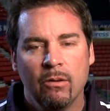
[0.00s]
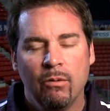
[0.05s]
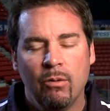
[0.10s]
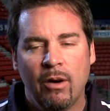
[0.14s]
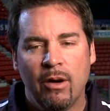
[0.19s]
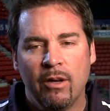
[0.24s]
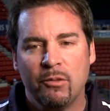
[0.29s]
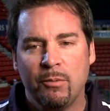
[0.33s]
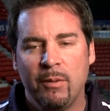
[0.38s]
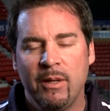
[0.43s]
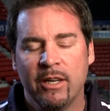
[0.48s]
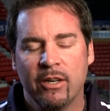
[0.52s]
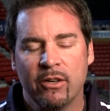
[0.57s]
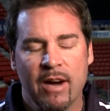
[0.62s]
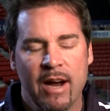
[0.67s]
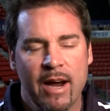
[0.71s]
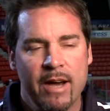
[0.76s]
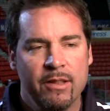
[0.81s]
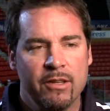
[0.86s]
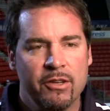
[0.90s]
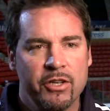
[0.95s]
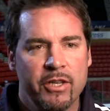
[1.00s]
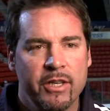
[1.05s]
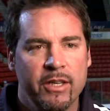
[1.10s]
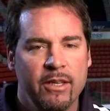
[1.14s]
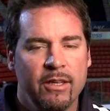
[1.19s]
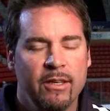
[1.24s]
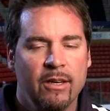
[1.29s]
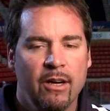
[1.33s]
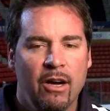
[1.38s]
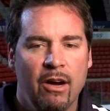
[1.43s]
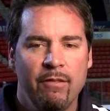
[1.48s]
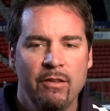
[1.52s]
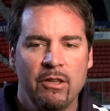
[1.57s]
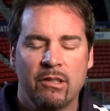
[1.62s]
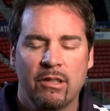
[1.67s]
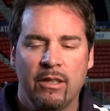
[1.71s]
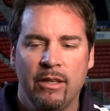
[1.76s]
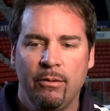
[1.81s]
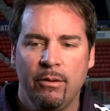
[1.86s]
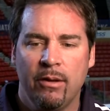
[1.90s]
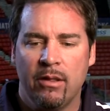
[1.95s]
Well, it's been a grind this year,
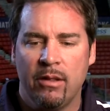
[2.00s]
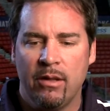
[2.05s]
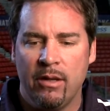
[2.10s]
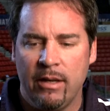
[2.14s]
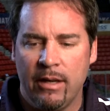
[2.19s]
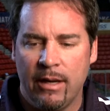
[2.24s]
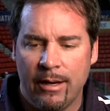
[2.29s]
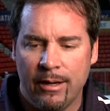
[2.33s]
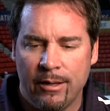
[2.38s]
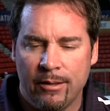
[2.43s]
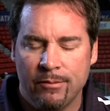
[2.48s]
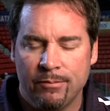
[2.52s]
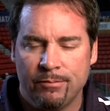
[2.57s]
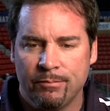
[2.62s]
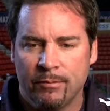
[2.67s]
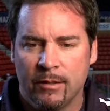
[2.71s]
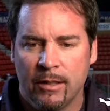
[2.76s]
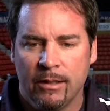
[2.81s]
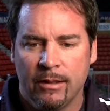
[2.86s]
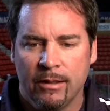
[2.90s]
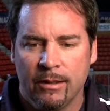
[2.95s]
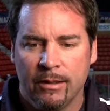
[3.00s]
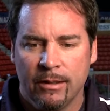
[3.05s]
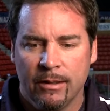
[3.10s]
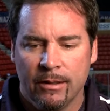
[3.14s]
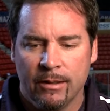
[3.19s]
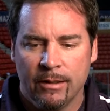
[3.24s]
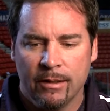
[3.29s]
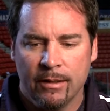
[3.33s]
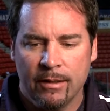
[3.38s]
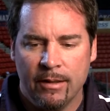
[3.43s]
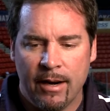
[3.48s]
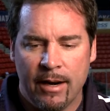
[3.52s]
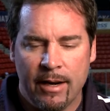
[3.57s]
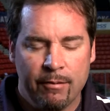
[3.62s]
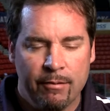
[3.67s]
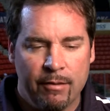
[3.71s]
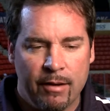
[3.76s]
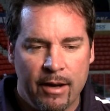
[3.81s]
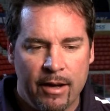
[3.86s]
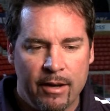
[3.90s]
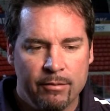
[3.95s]
obviously, with the
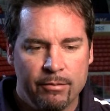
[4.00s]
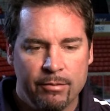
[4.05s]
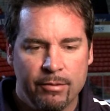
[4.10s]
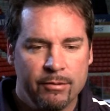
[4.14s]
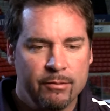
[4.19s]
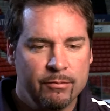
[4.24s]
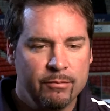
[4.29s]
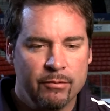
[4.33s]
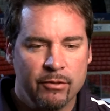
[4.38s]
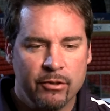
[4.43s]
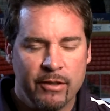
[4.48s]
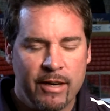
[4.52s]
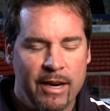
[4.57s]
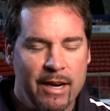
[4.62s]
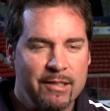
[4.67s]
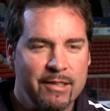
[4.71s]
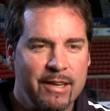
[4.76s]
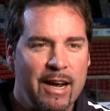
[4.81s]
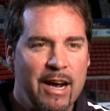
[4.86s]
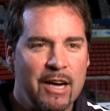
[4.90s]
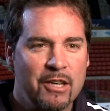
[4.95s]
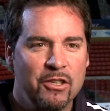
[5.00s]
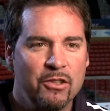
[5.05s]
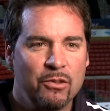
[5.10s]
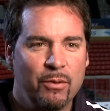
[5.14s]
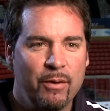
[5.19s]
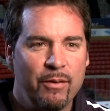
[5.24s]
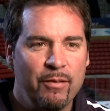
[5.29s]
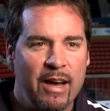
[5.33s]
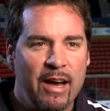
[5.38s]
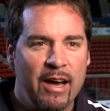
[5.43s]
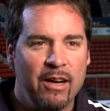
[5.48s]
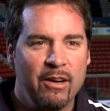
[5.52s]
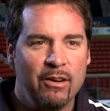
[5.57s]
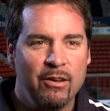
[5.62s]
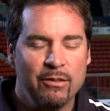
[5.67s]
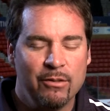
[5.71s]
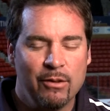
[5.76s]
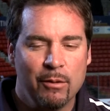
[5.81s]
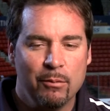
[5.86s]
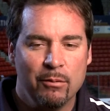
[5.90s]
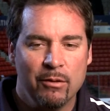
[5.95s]
95 transactions we've had
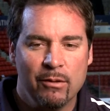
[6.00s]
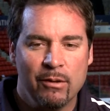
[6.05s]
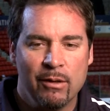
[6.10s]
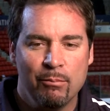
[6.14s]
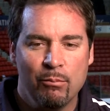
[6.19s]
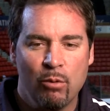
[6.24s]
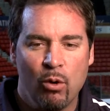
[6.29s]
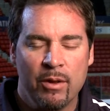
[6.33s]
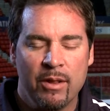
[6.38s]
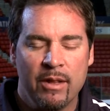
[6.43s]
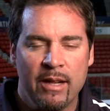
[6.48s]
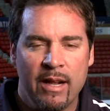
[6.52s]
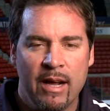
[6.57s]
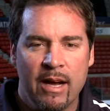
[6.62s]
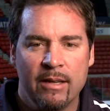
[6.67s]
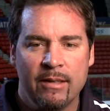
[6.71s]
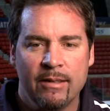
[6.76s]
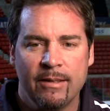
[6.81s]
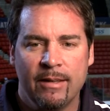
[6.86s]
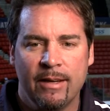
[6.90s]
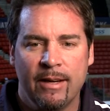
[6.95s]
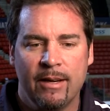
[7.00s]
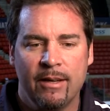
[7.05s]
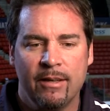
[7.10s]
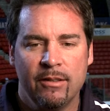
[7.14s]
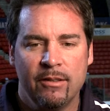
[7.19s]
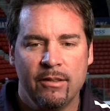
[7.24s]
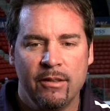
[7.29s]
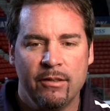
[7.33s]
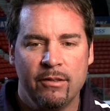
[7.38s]
or more than that.